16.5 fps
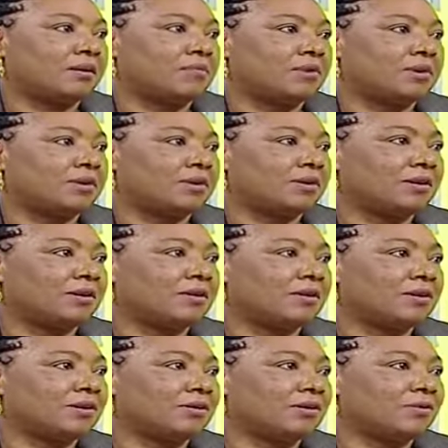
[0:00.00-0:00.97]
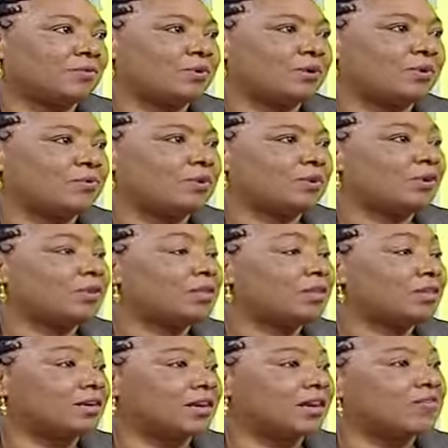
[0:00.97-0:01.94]
I mean, we know
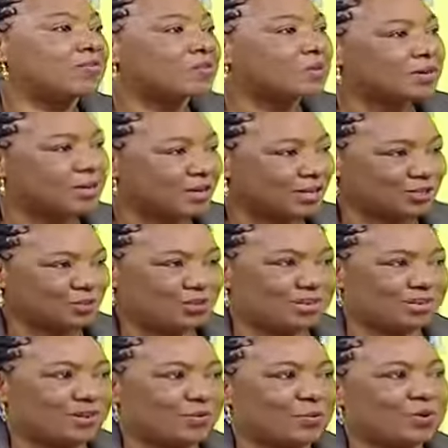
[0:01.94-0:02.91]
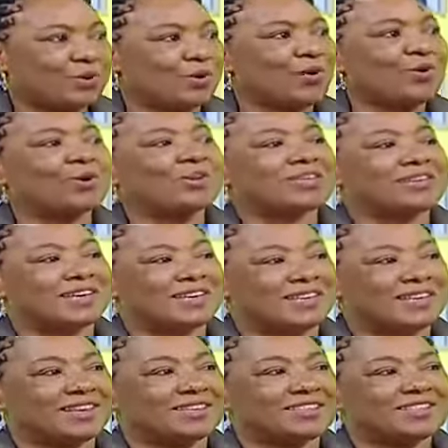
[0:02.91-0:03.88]
that everybody has to die. We will all
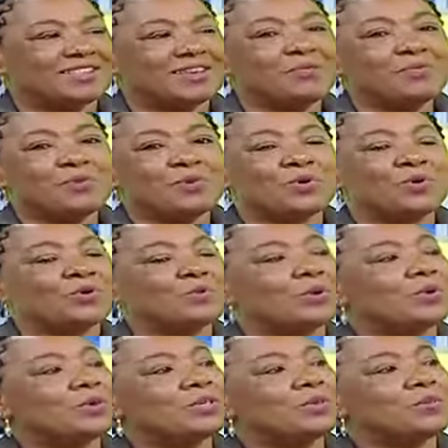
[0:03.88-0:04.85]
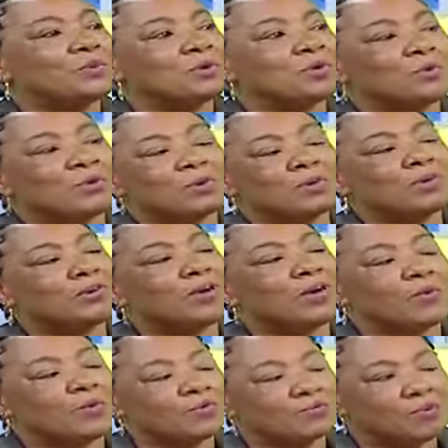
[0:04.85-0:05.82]
die. It's something, we're not immortal. We're not
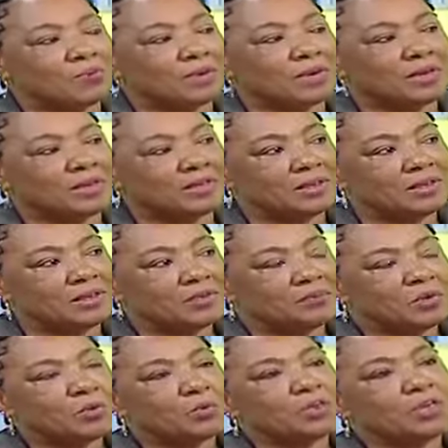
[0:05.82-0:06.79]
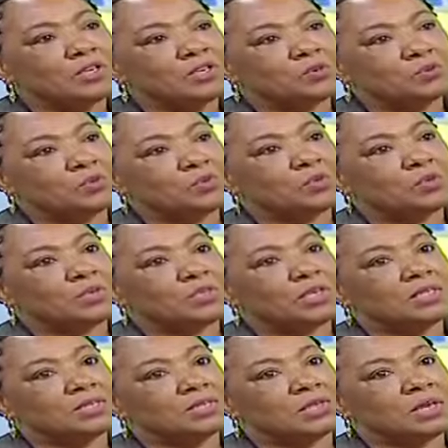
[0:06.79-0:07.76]
run away from death. But we need to be
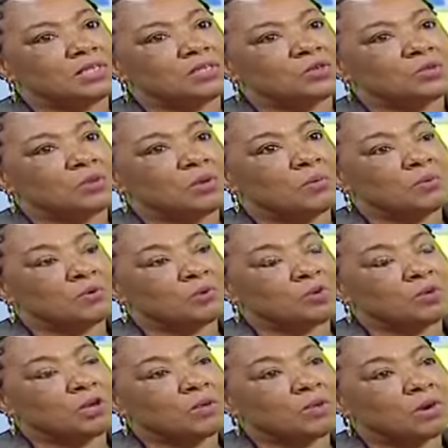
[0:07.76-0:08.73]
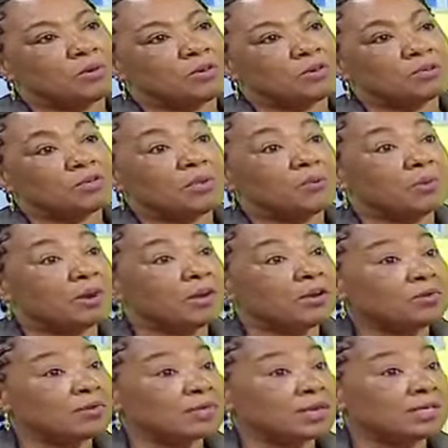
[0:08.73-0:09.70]
sensitized to be able to talk about it. Some
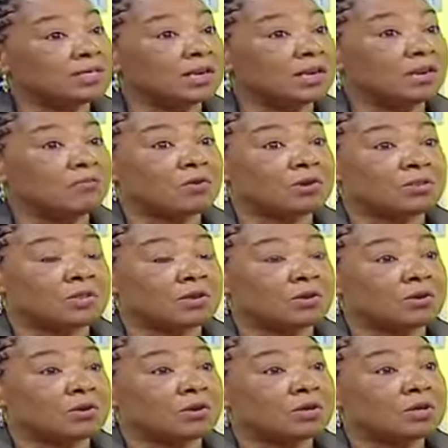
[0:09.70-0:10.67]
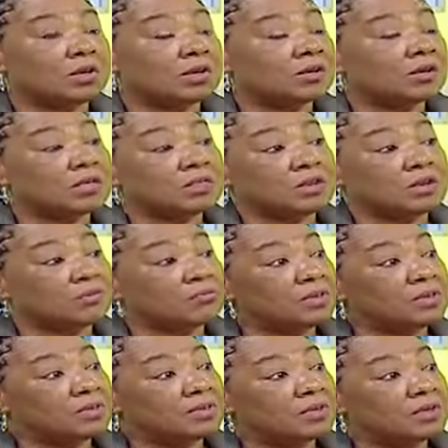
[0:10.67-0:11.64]
countries actually have what they call death
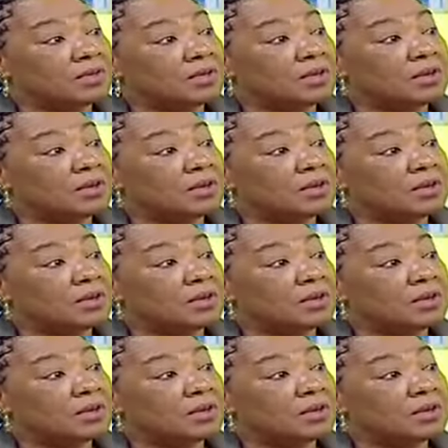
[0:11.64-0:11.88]
cafes.